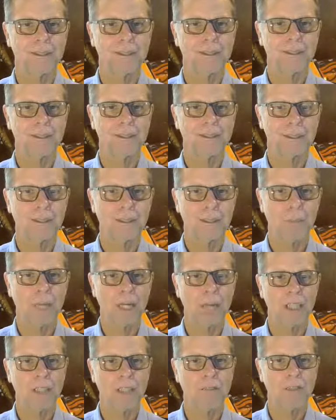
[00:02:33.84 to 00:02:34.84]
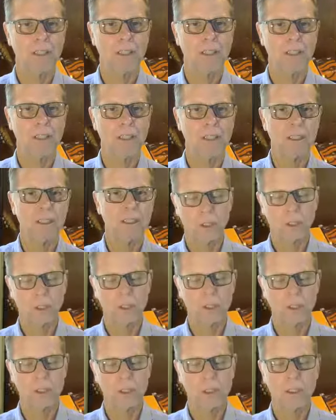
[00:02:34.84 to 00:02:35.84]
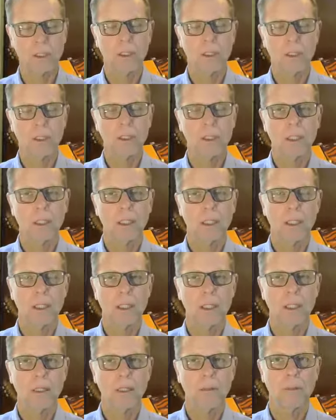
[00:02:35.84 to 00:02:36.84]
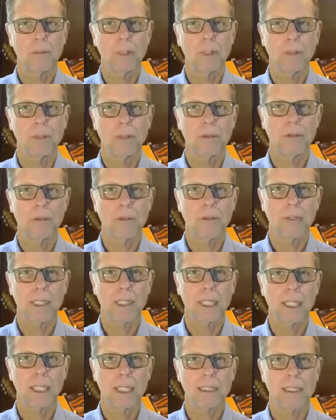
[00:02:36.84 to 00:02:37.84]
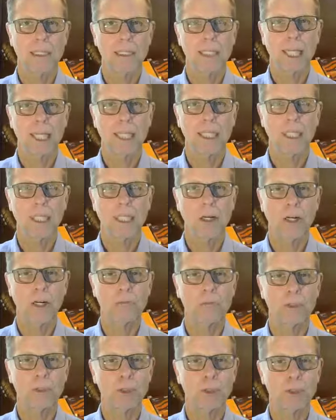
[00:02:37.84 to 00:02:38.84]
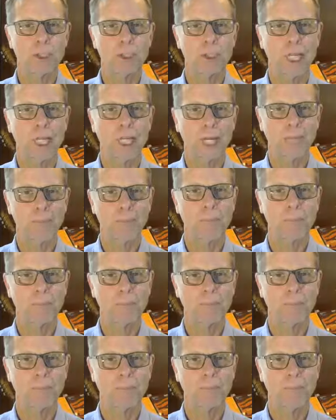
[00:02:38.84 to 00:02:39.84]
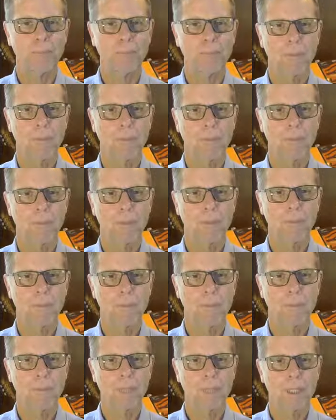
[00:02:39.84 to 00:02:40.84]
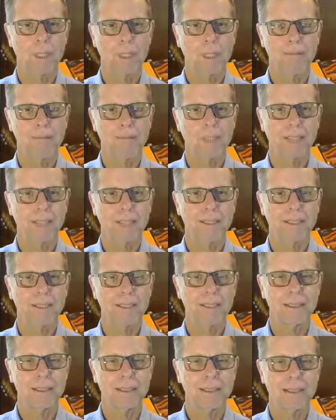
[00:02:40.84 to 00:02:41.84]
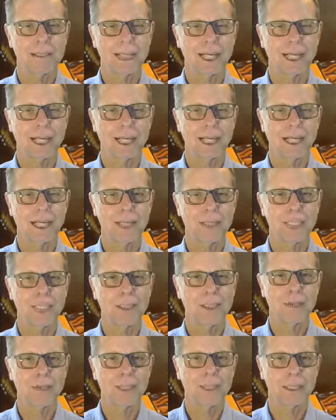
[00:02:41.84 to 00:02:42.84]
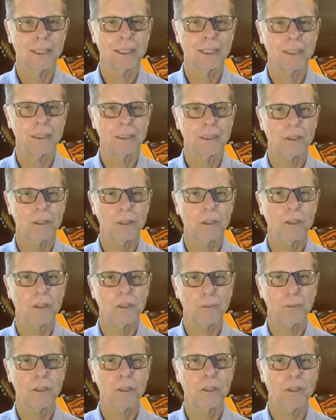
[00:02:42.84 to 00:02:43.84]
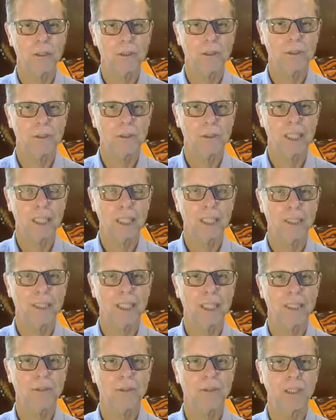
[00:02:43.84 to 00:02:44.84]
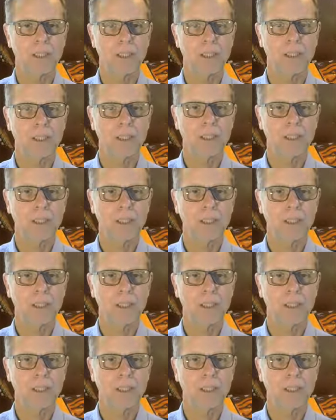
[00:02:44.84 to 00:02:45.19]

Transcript: the way we live in the way we live in the world with an understanding of reducing harm. In fact, engendering goodwill, engendering